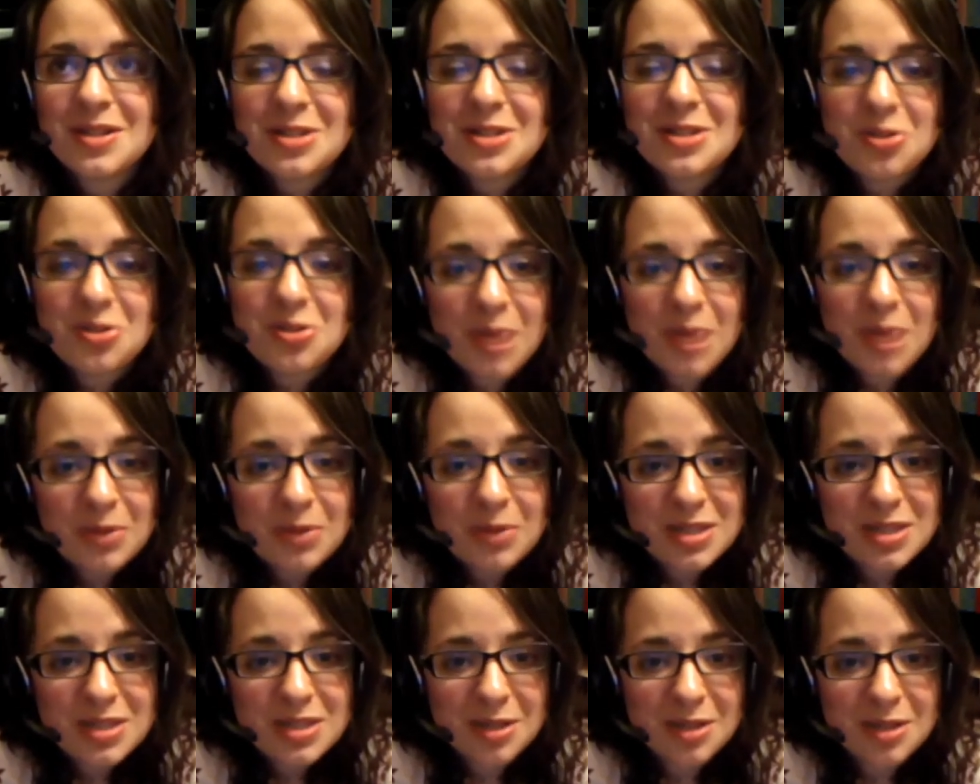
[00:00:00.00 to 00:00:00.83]
Too. I
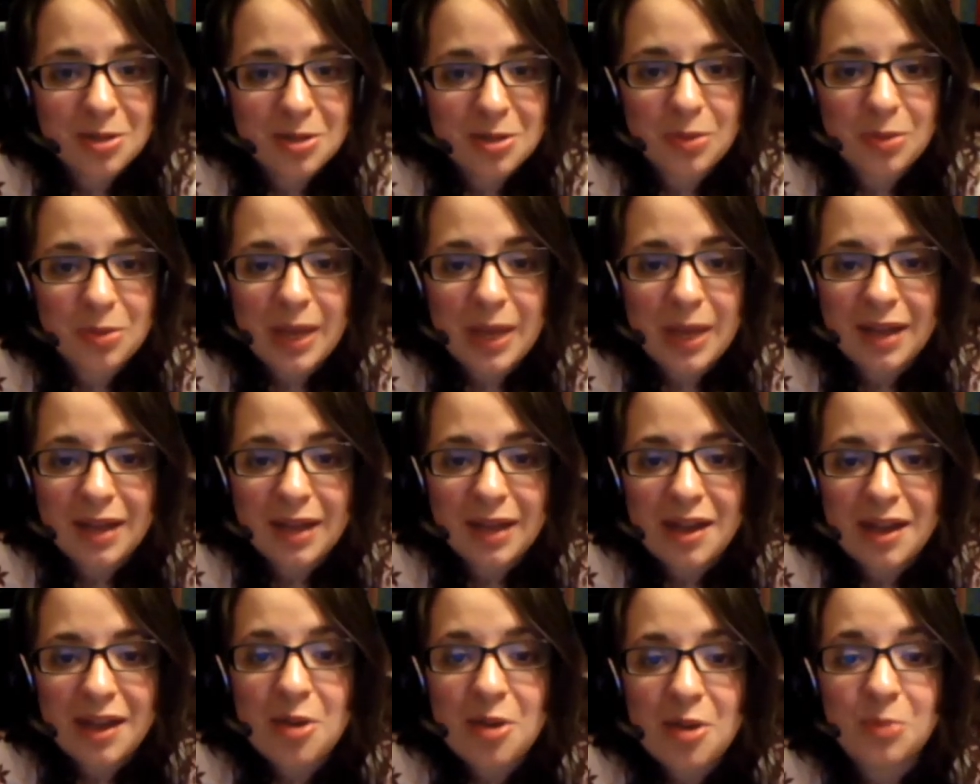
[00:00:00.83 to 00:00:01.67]
wish I could go
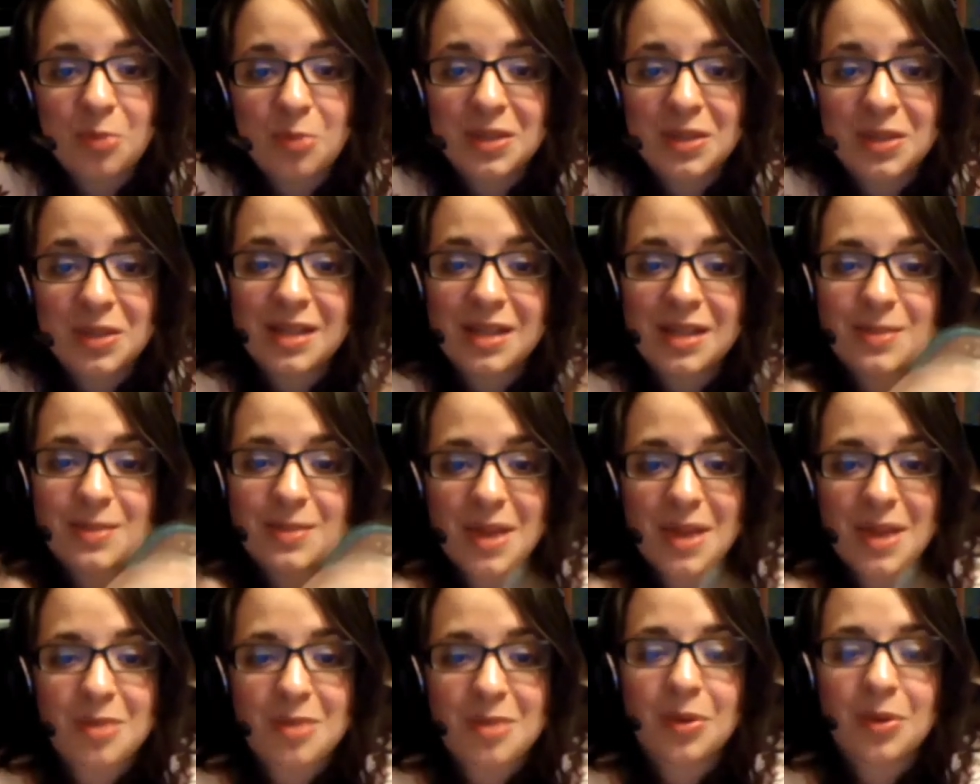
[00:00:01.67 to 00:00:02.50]
back. I hope they
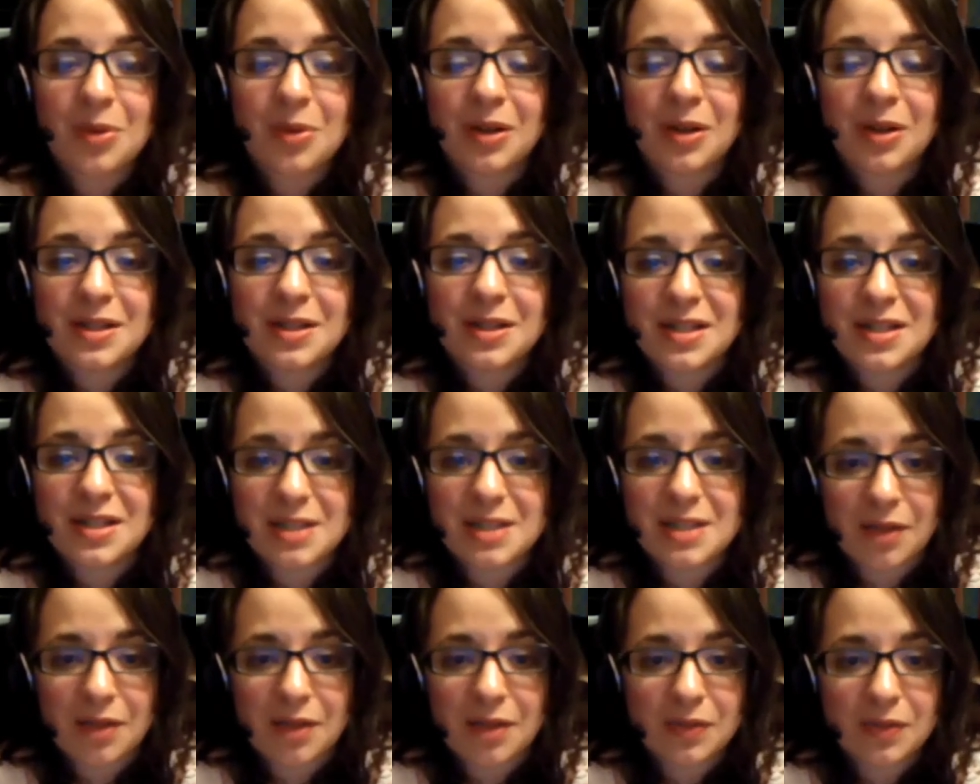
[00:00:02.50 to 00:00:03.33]
expand the park because I
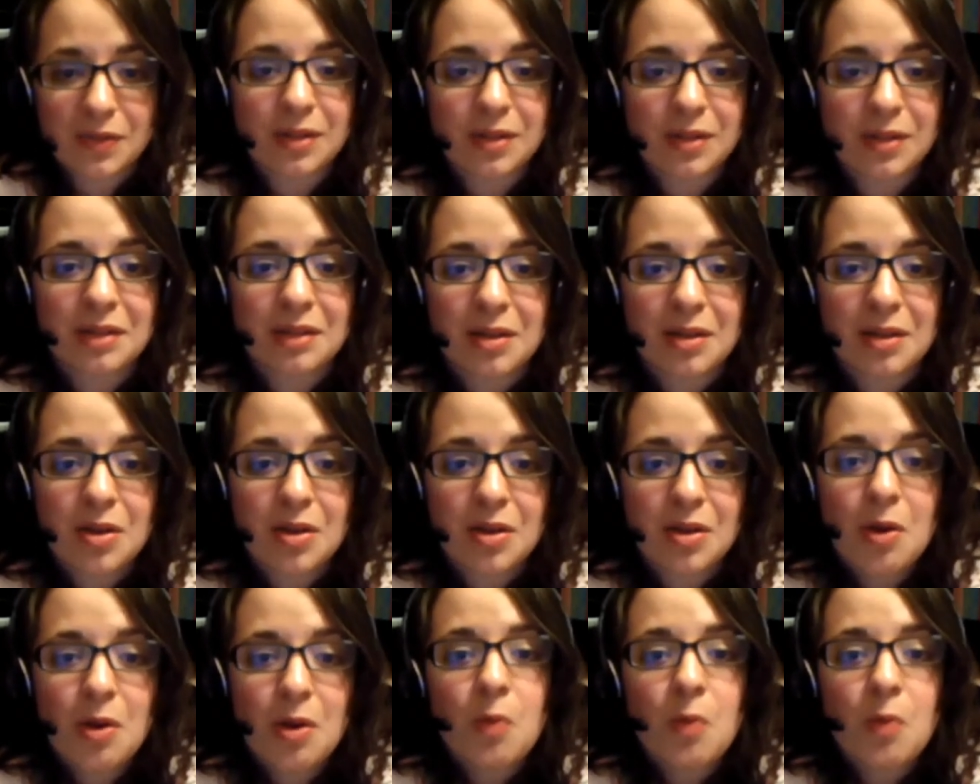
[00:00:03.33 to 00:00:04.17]
definitely
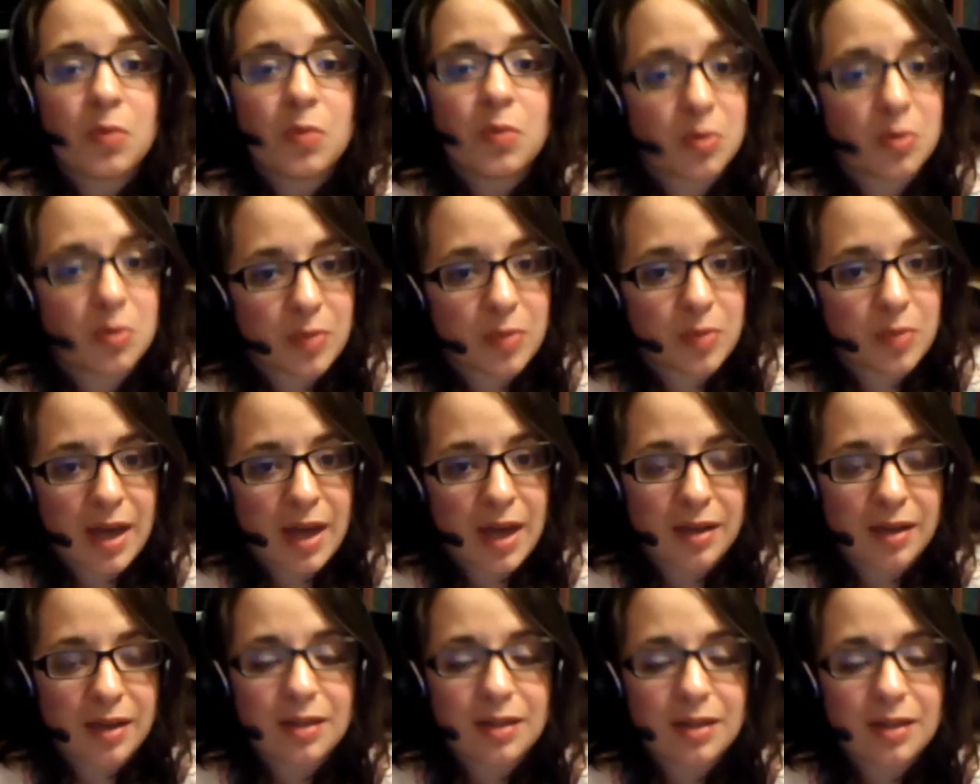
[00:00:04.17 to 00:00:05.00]
will go
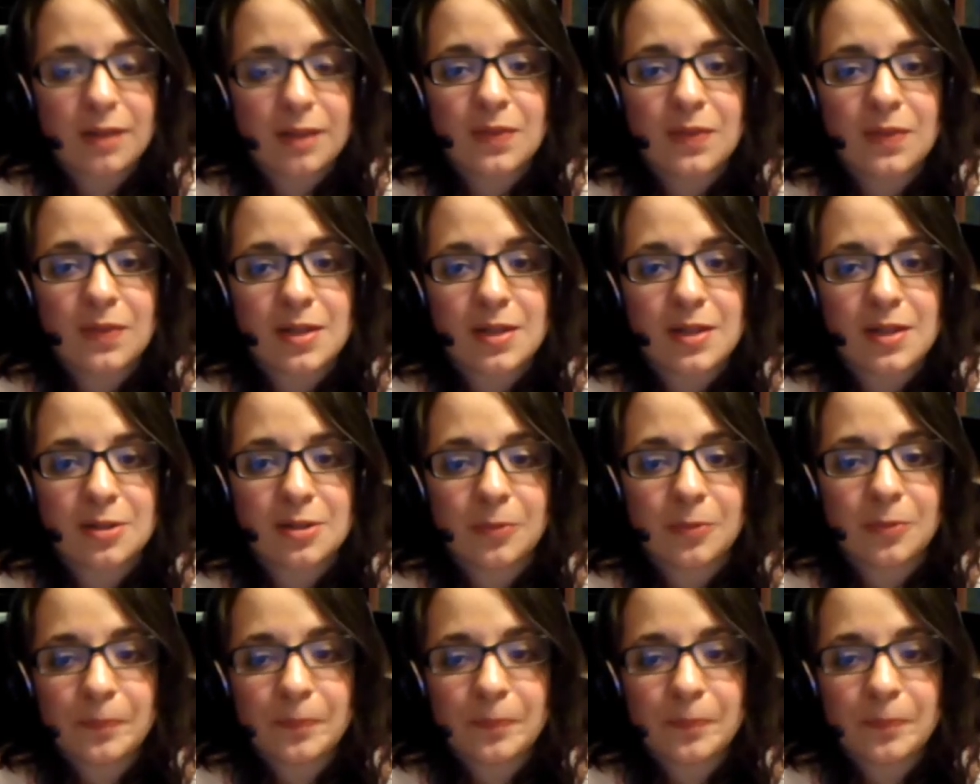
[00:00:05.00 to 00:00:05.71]
back if they do.